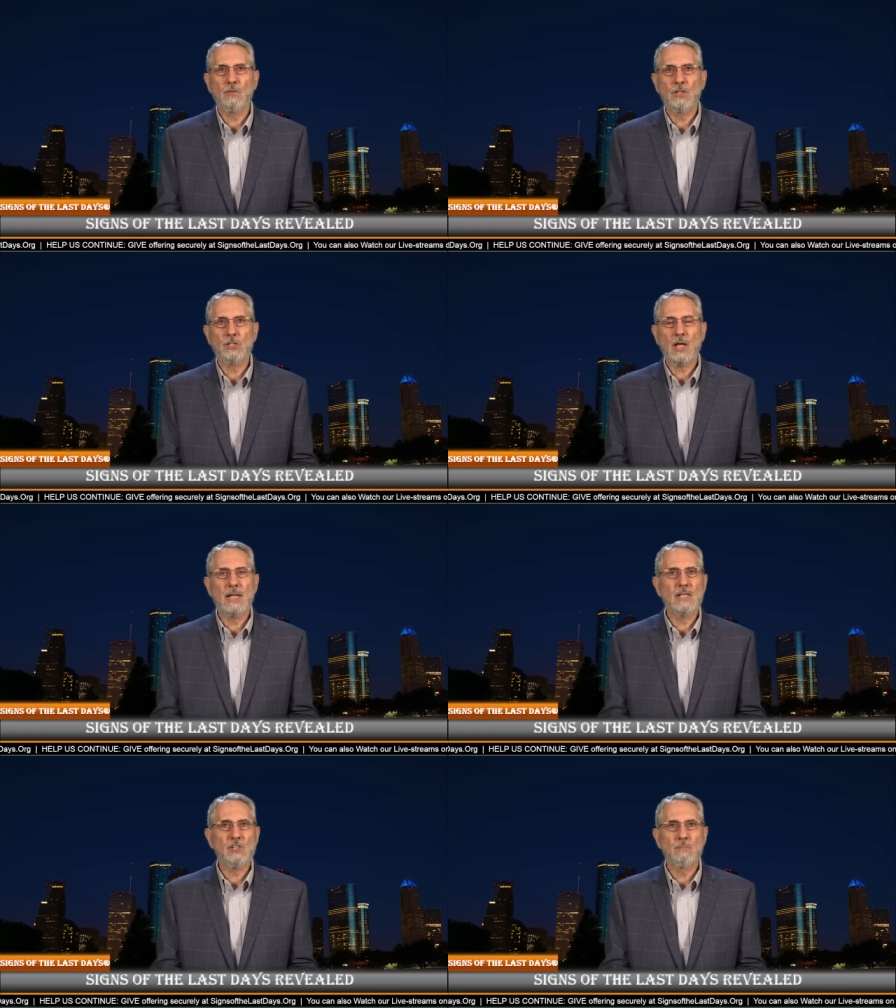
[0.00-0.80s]
for the
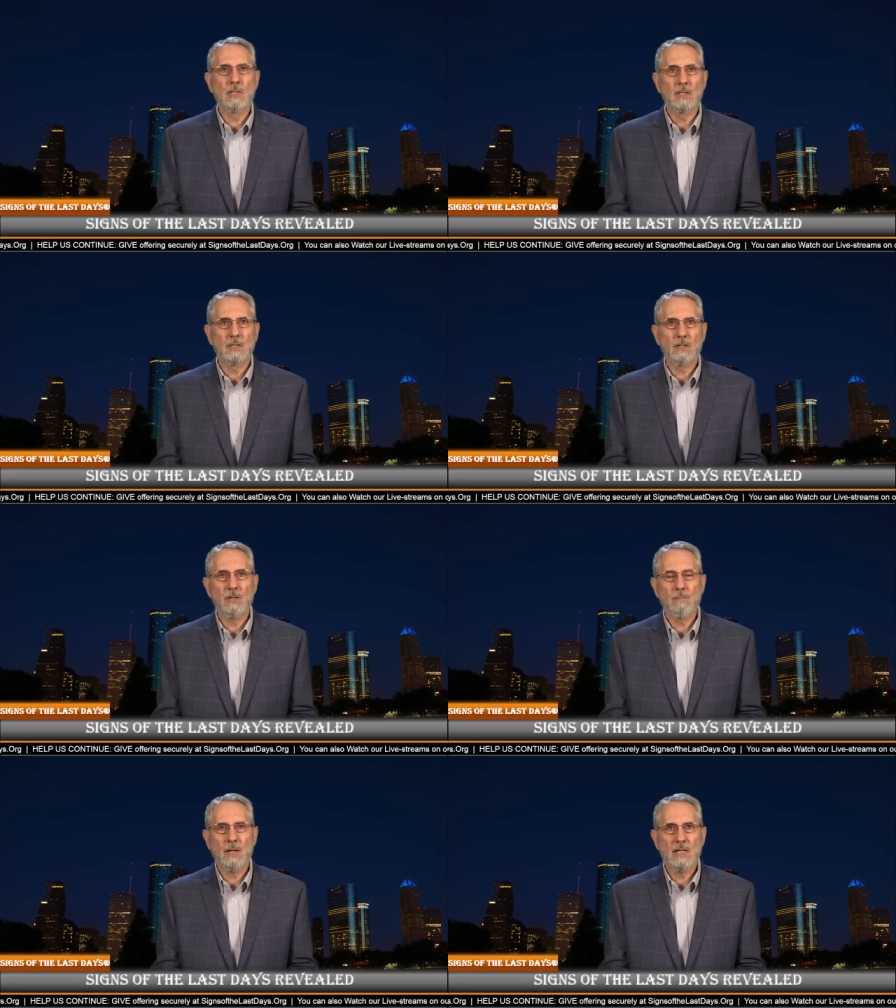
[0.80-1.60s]
Chinese
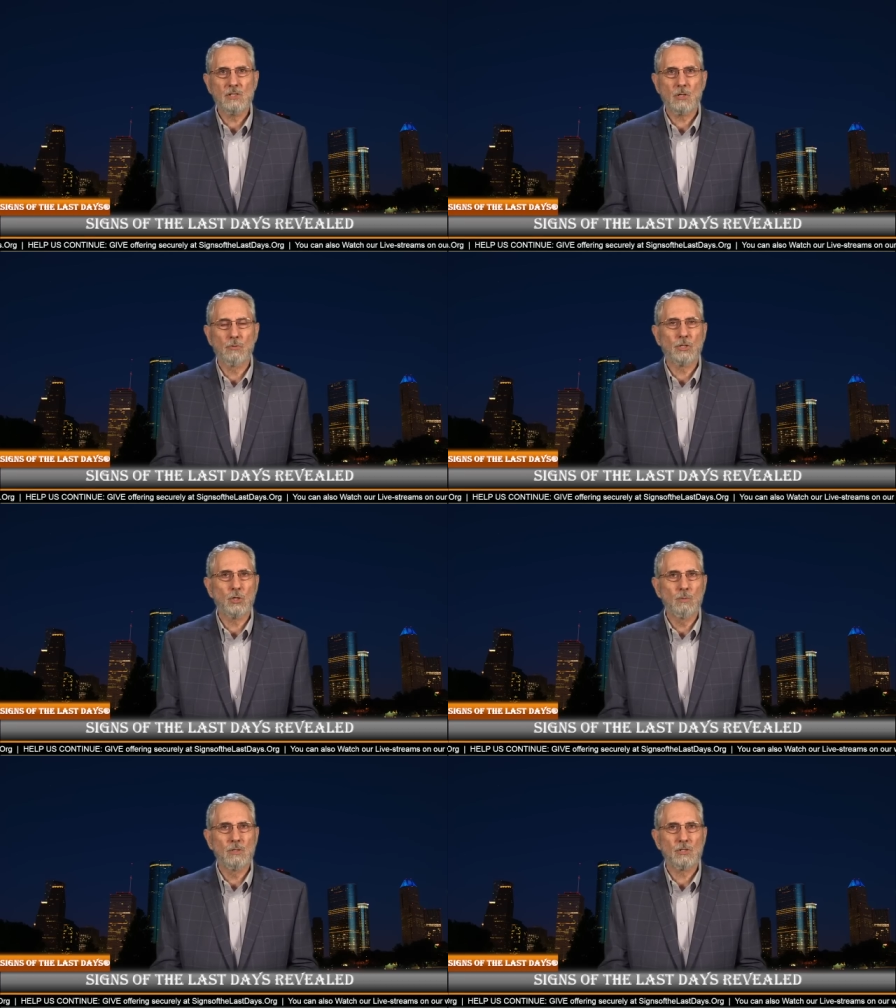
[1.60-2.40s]
military base on
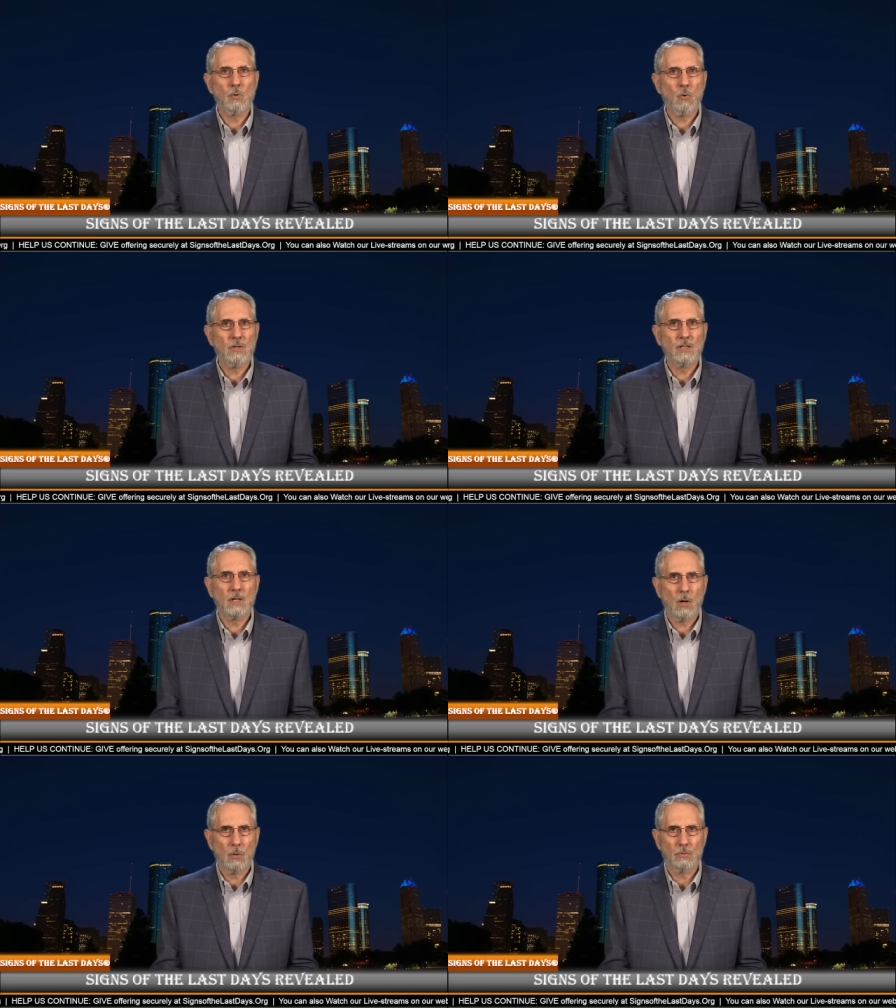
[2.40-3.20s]
Cuba's northern
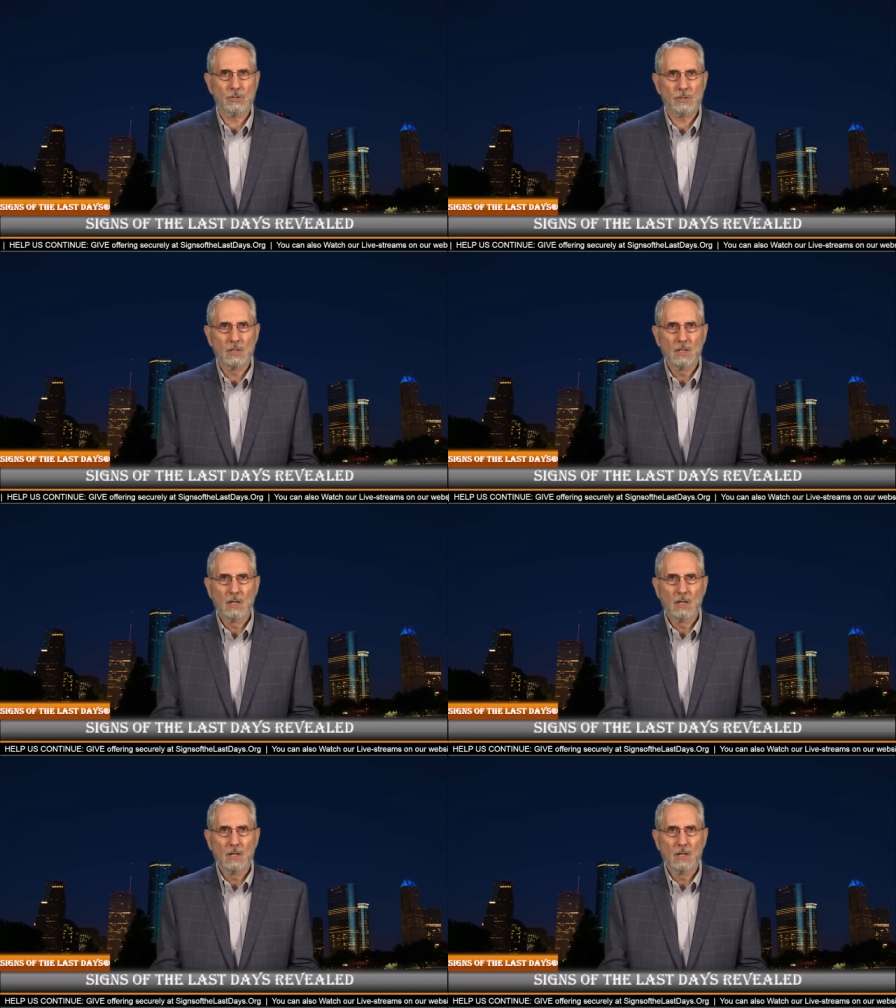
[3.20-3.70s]
coast